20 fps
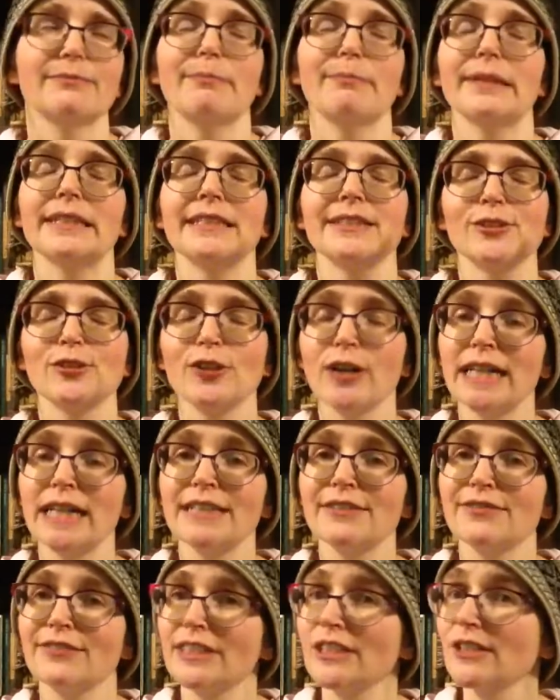been trying
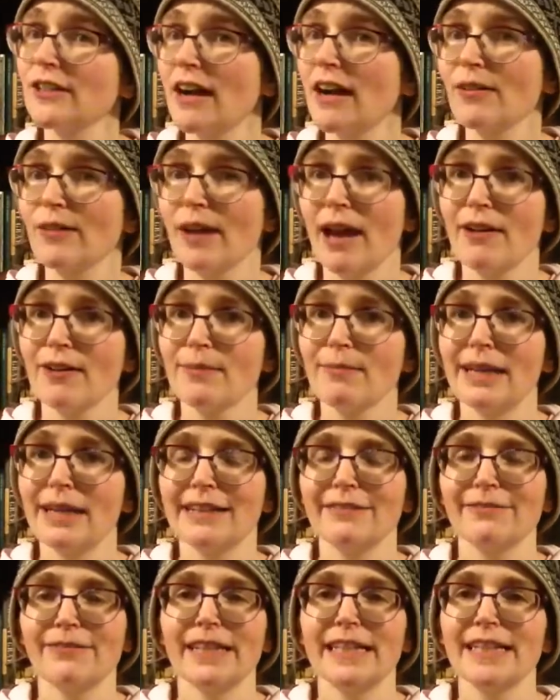to figure out how to make
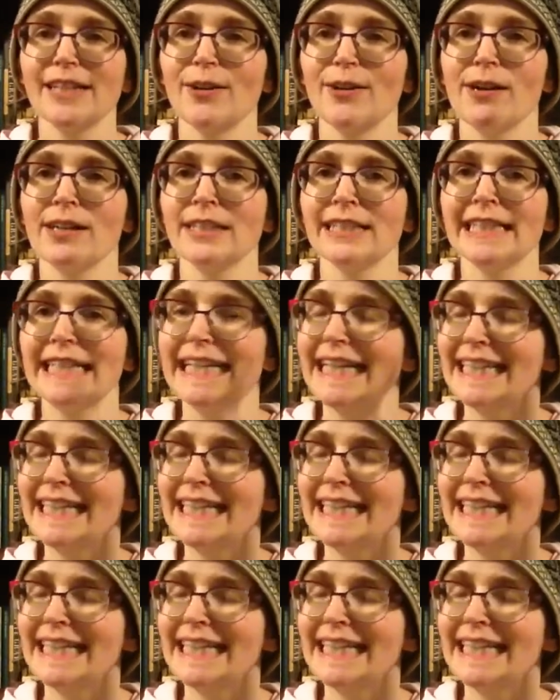a video on it,